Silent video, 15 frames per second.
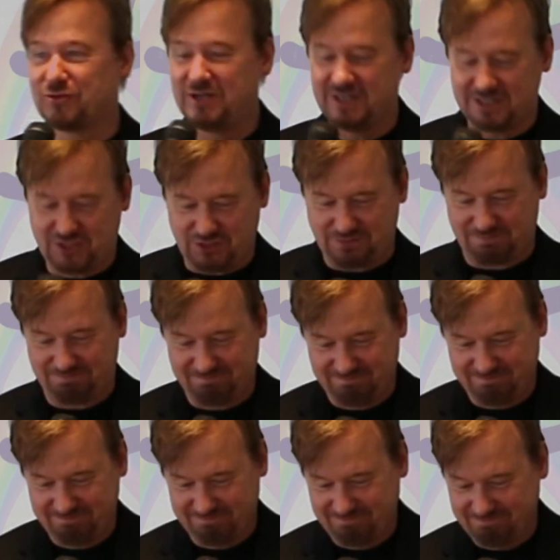religion,
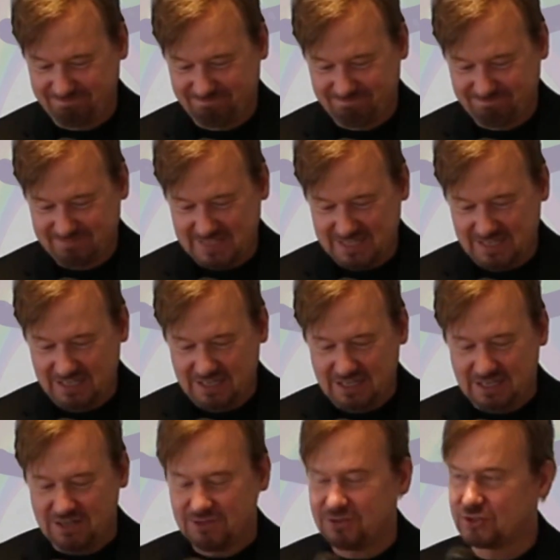
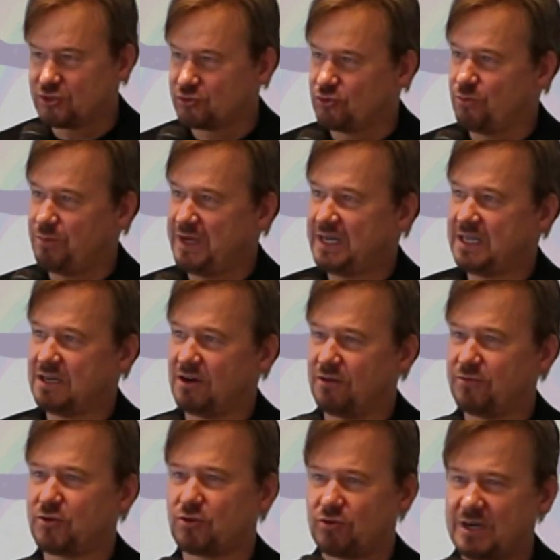the true meaning
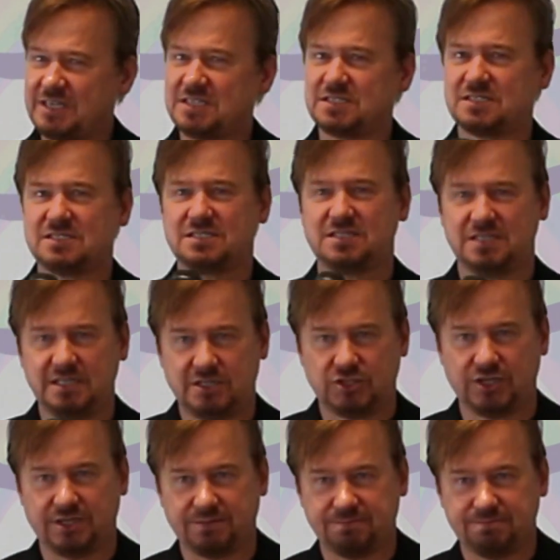of Christ's
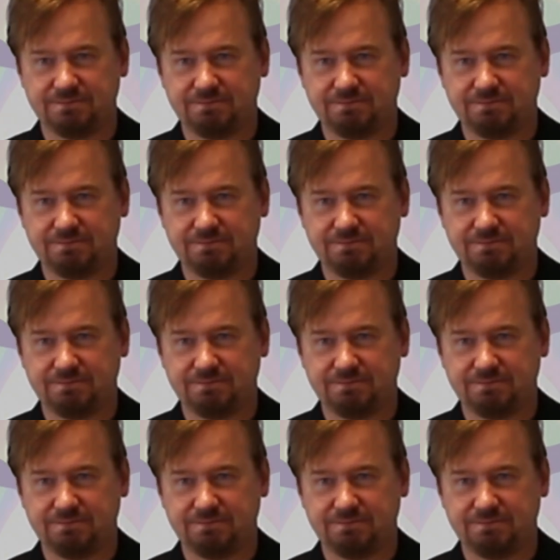teaching,